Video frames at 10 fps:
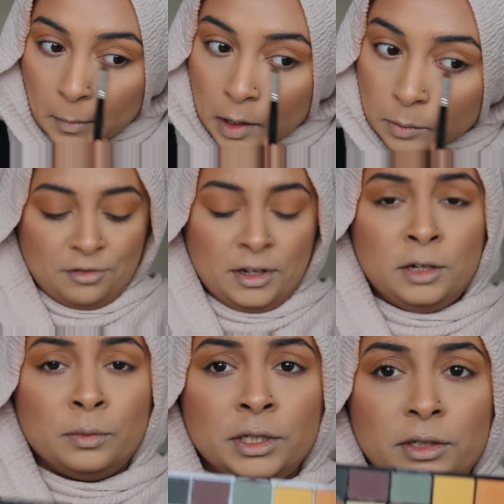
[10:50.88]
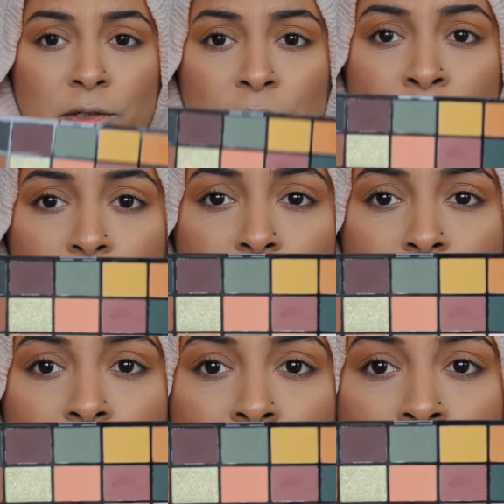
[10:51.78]
I really want to
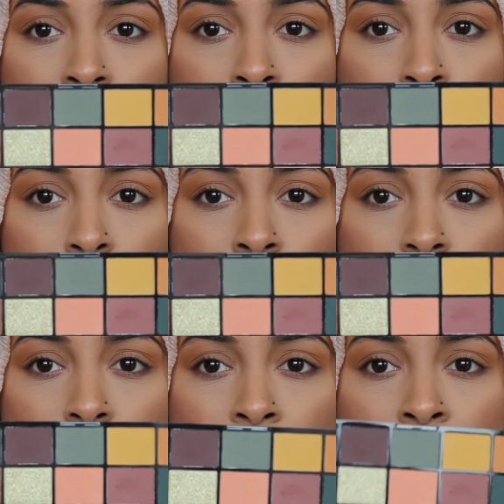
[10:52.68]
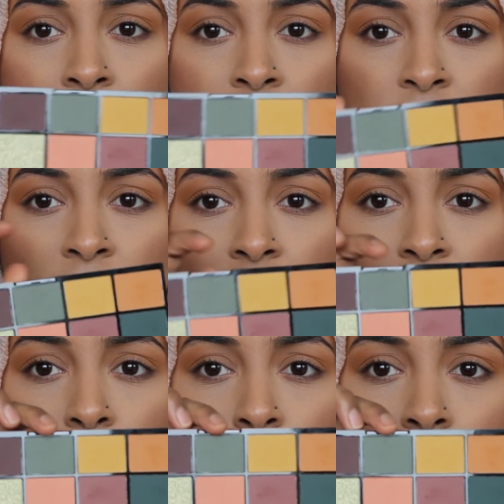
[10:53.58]
use one of the greens, and
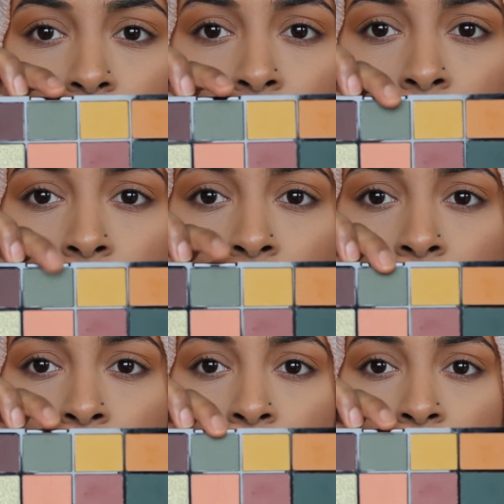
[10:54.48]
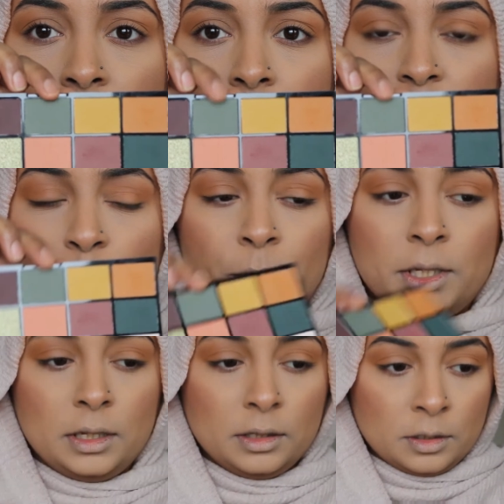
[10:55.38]
this one is
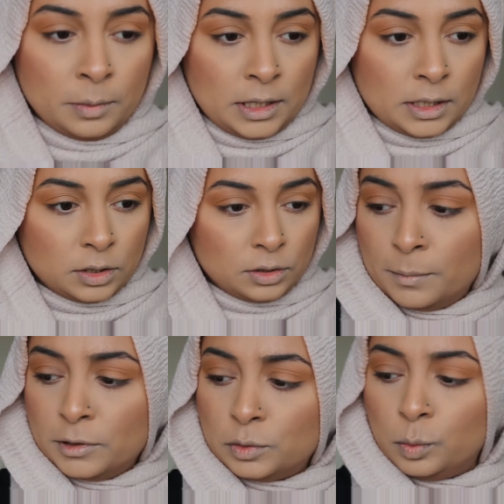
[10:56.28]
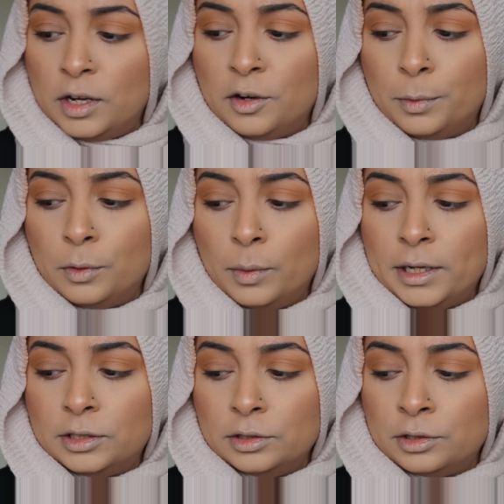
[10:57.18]
speaking to me. The most wearable
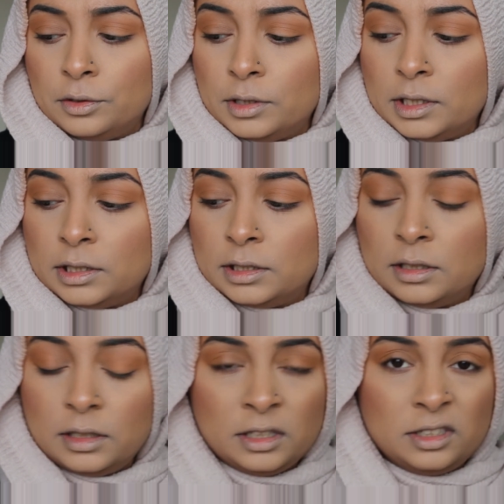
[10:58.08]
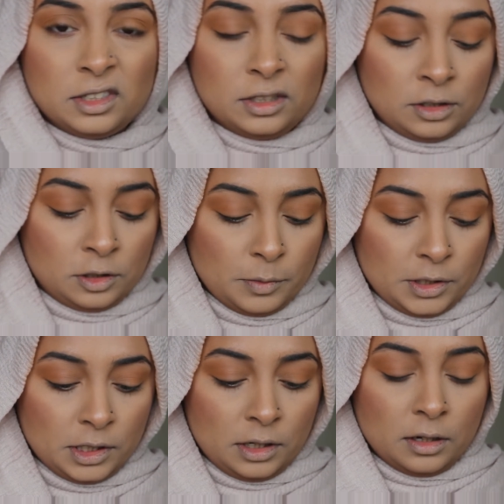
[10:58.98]
way to do this is just to
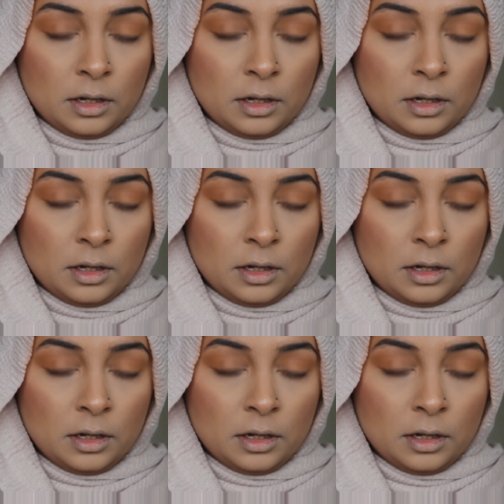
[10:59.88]
smudge